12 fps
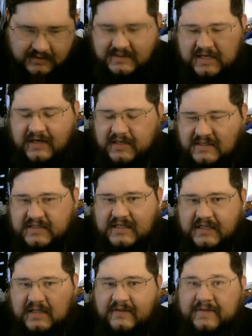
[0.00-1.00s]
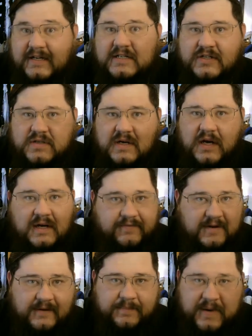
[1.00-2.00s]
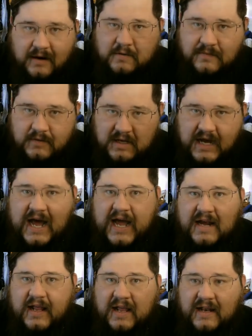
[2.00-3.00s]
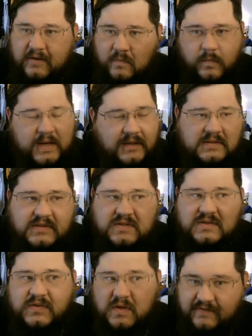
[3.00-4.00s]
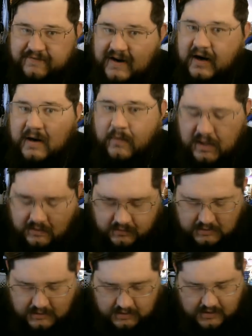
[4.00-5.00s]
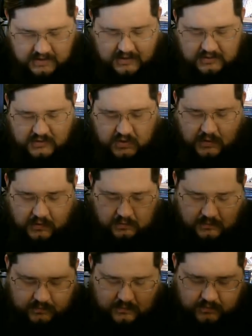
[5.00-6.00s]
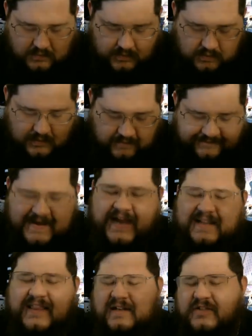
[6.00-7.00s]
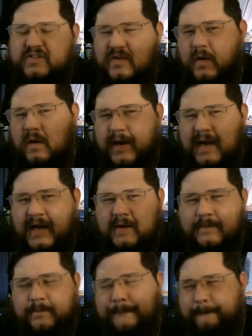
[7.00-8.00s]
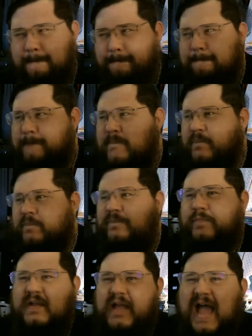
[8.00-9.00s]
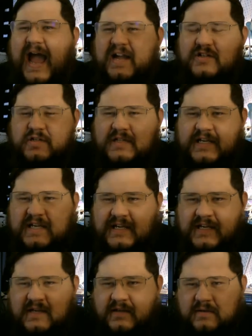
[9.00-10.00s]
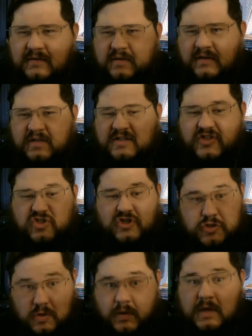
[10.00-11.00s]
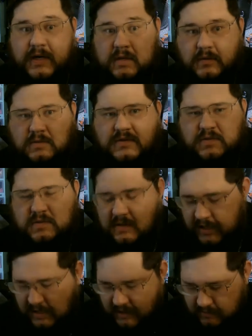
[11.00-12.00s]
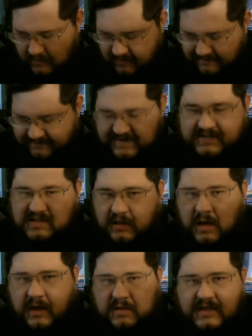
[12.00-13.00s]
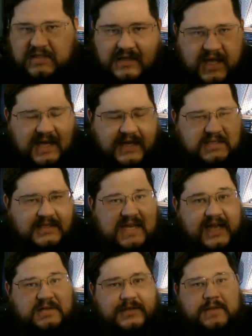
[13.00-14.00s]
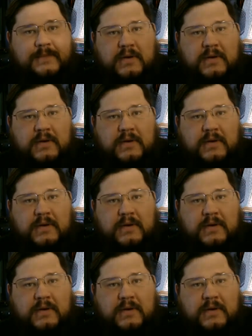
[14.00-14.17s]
Tyr is still a very strong, a very powerful god and wields the sword very well. So, the fact that a story, actually historical story, fits along these lines is actually